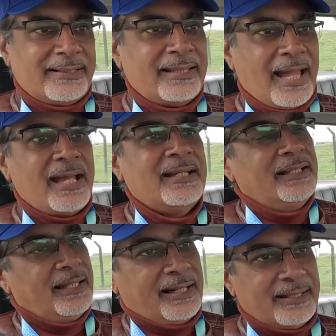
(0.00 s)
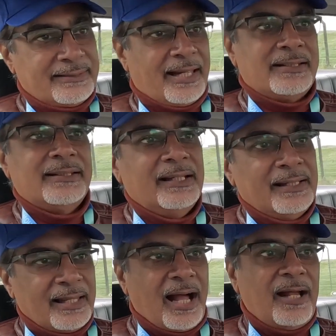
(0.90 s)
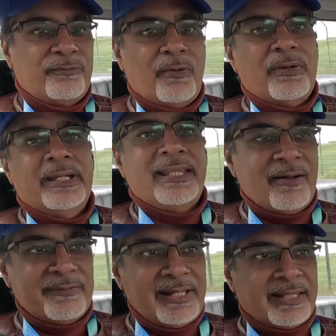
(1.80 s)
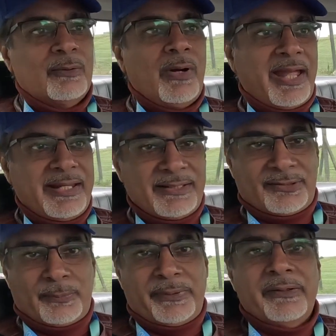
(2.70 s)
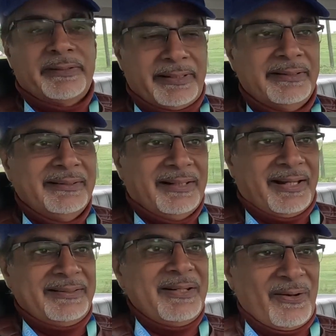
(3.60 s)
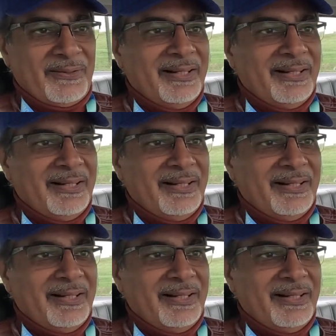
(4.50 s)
said that, like I said, the i4 in every other way is superior. You know,